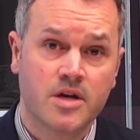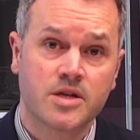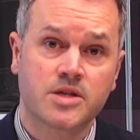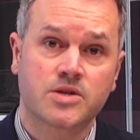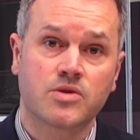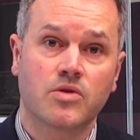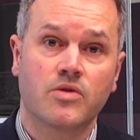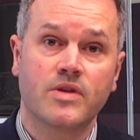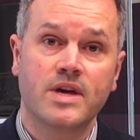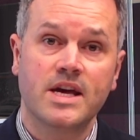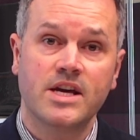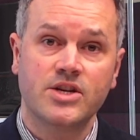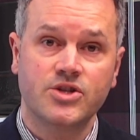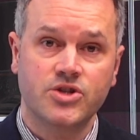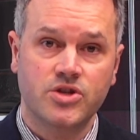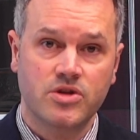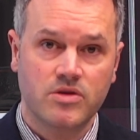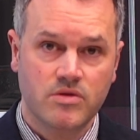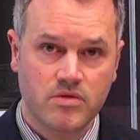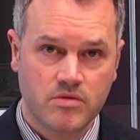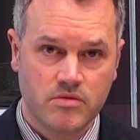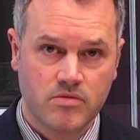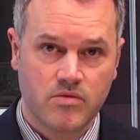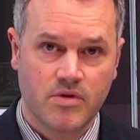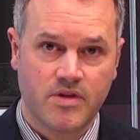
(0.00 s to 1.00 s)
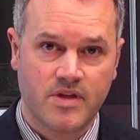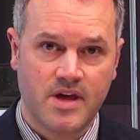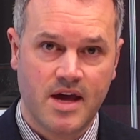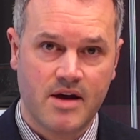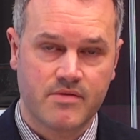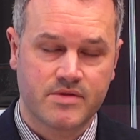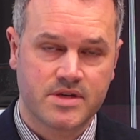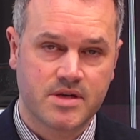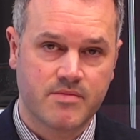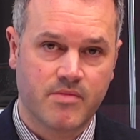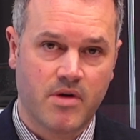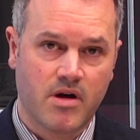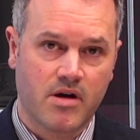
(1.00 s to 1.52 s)
So the issue with the
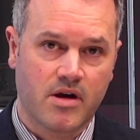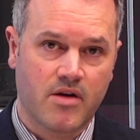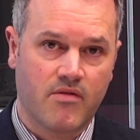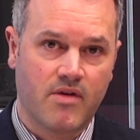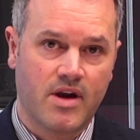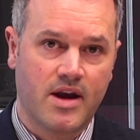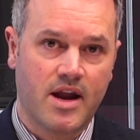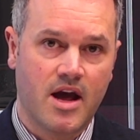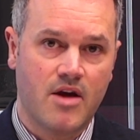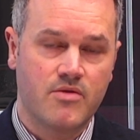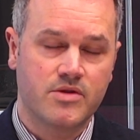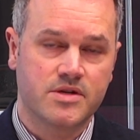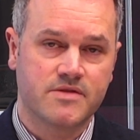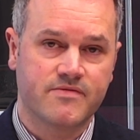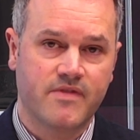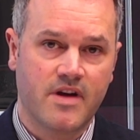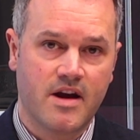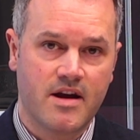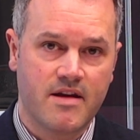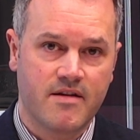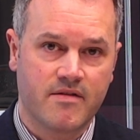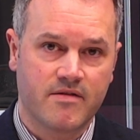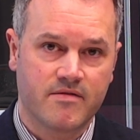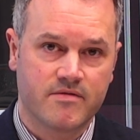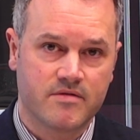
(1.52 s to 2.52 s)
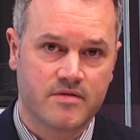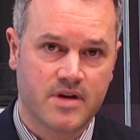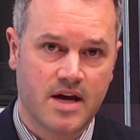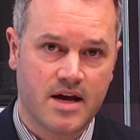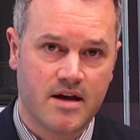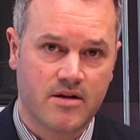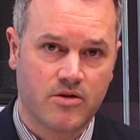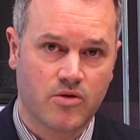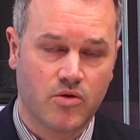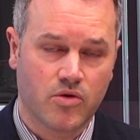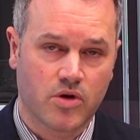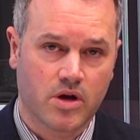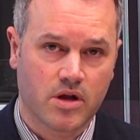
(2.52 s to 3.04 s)
equity market right now is very
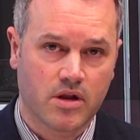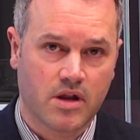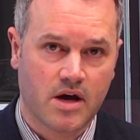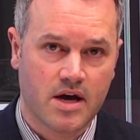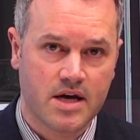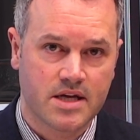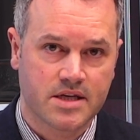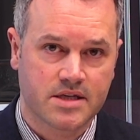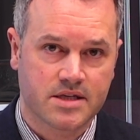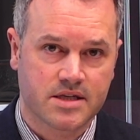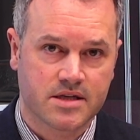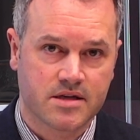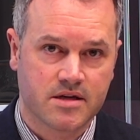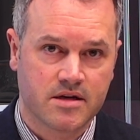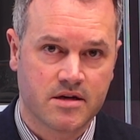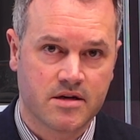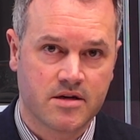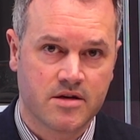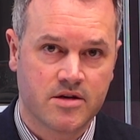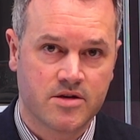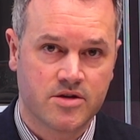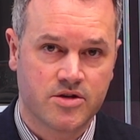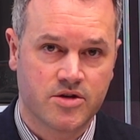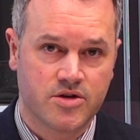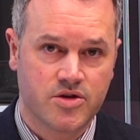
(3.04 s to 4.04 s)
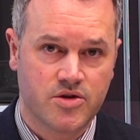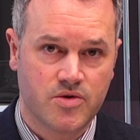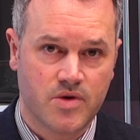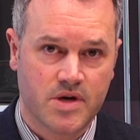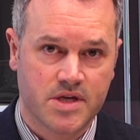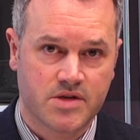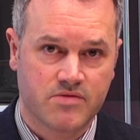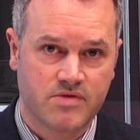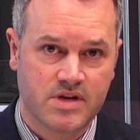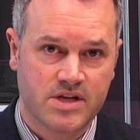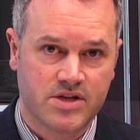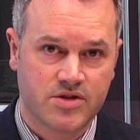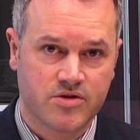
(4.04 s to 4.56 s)
uh, localized to
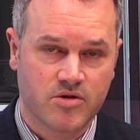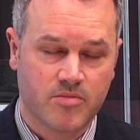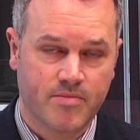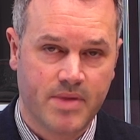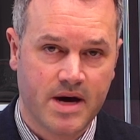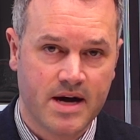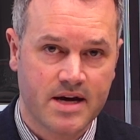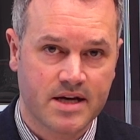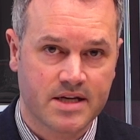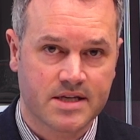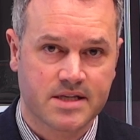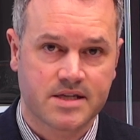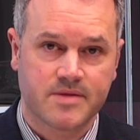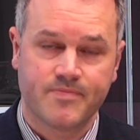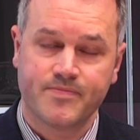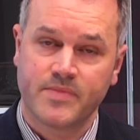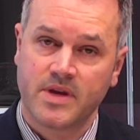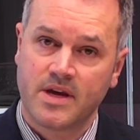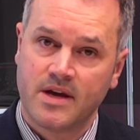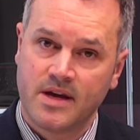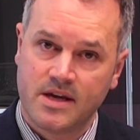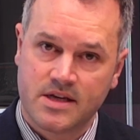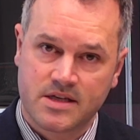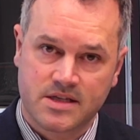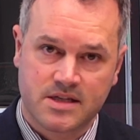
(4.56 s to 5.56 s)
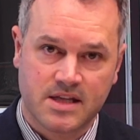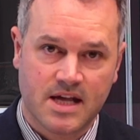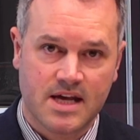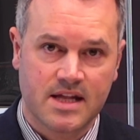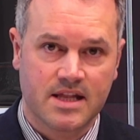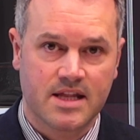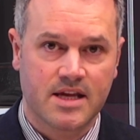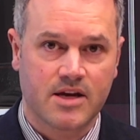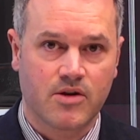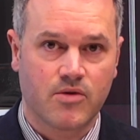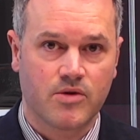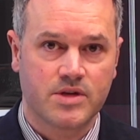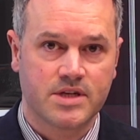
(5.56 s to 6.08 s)
US regional banks. It's
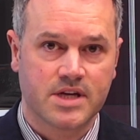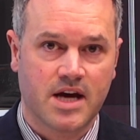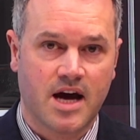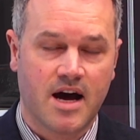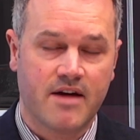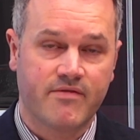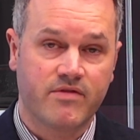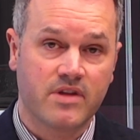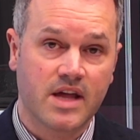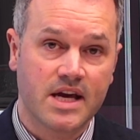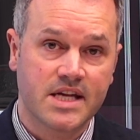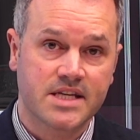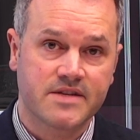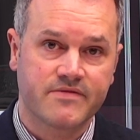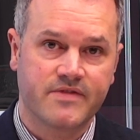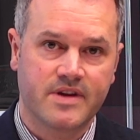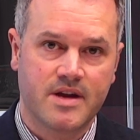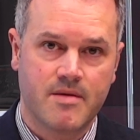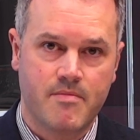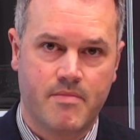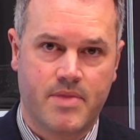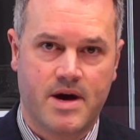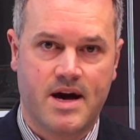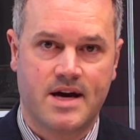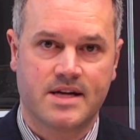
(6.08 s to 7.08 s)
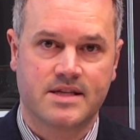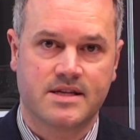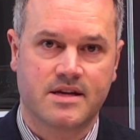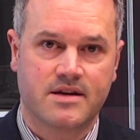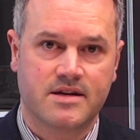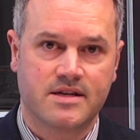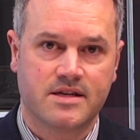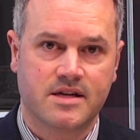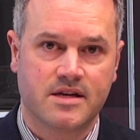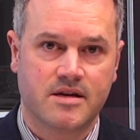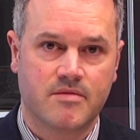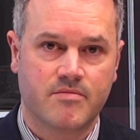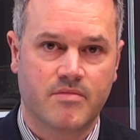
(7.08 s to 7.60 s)
likely going to have less of an impact than
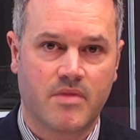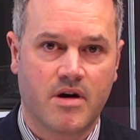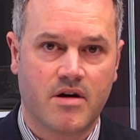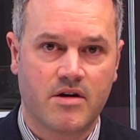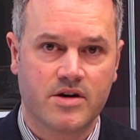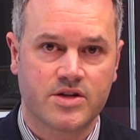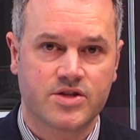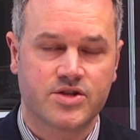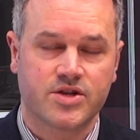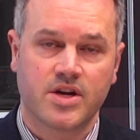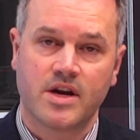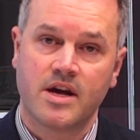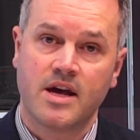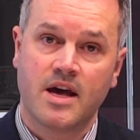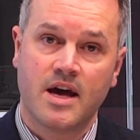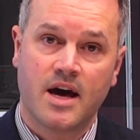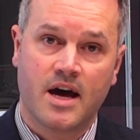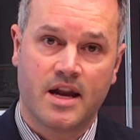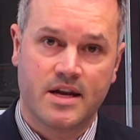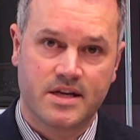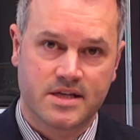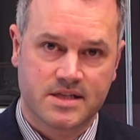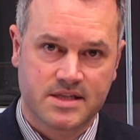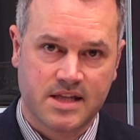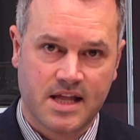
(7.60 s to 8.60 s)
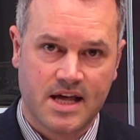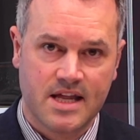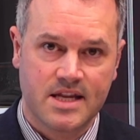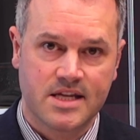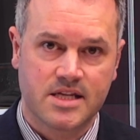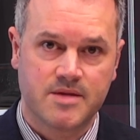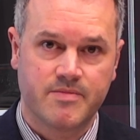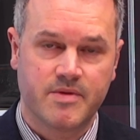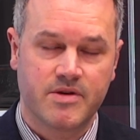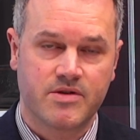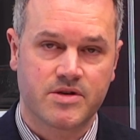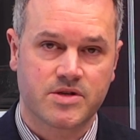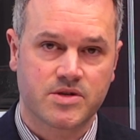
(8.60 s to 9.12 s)
it did in March, and it's likely
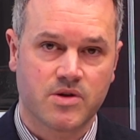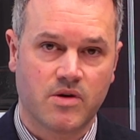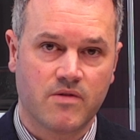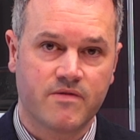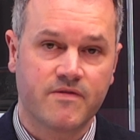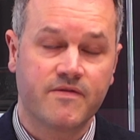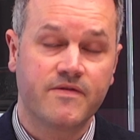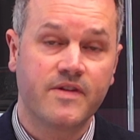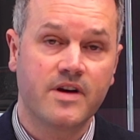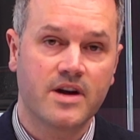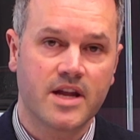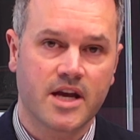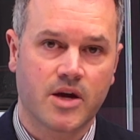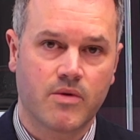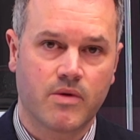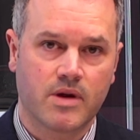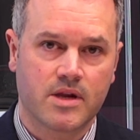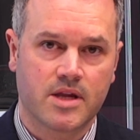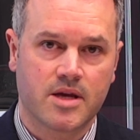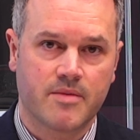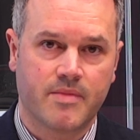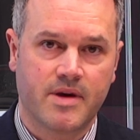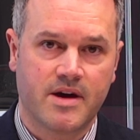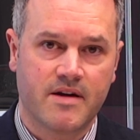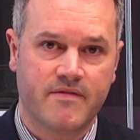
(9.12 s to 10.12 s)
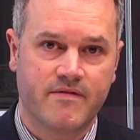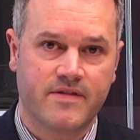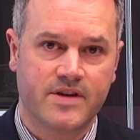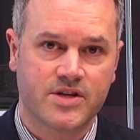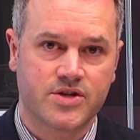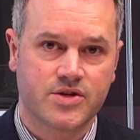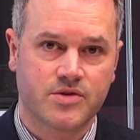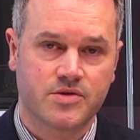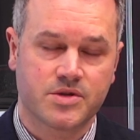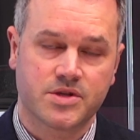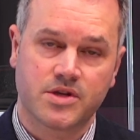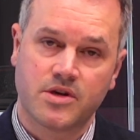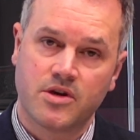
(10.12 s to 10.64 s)
to be resolved fairly quickly by
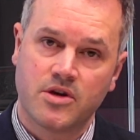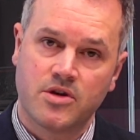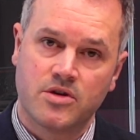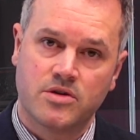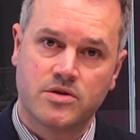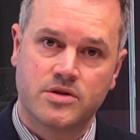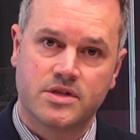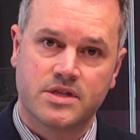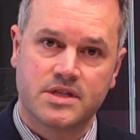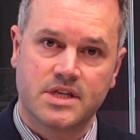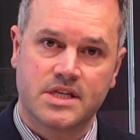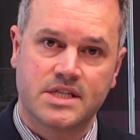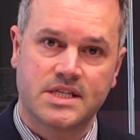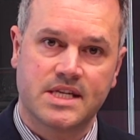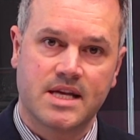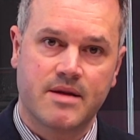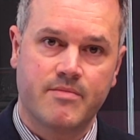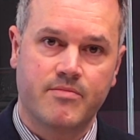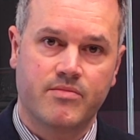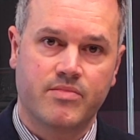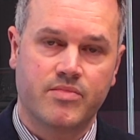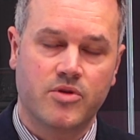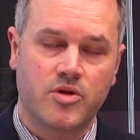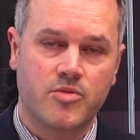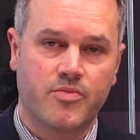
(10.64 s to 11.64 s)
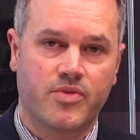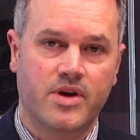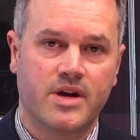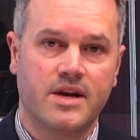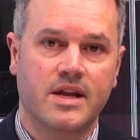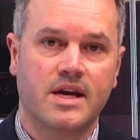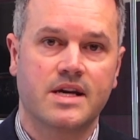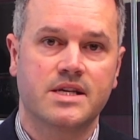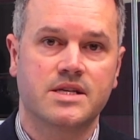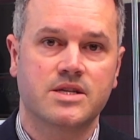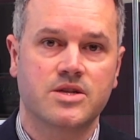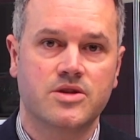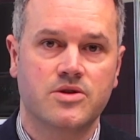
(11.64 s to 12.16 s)
officials using the same
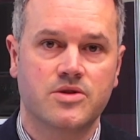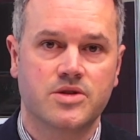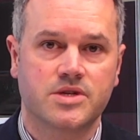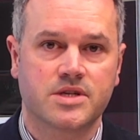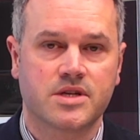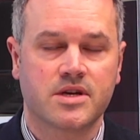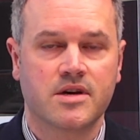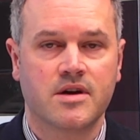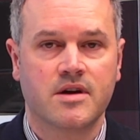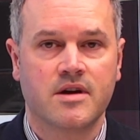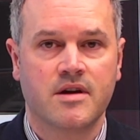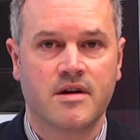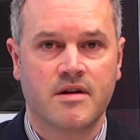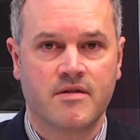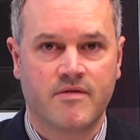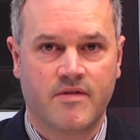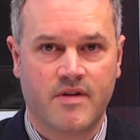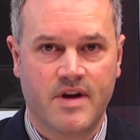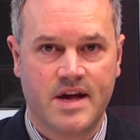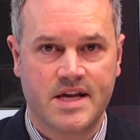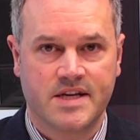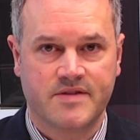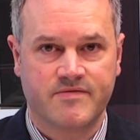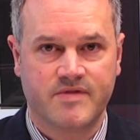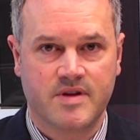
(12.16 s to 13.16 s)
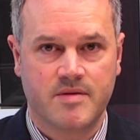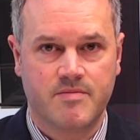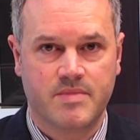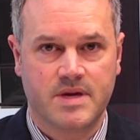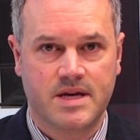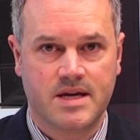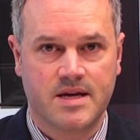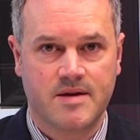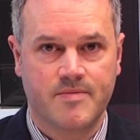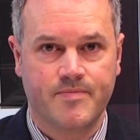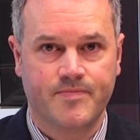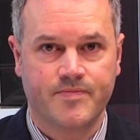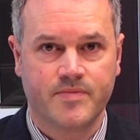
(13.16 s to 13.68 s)
blueprint as they used for
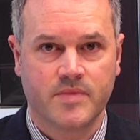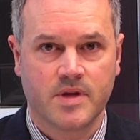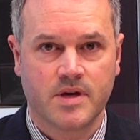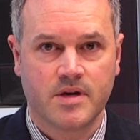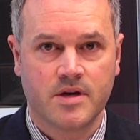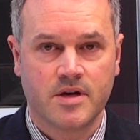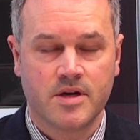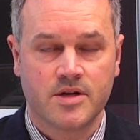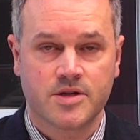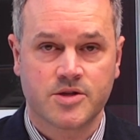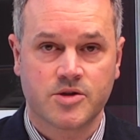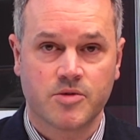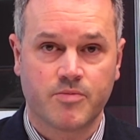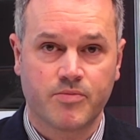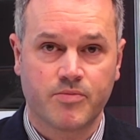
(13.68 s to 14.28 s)
SVB. So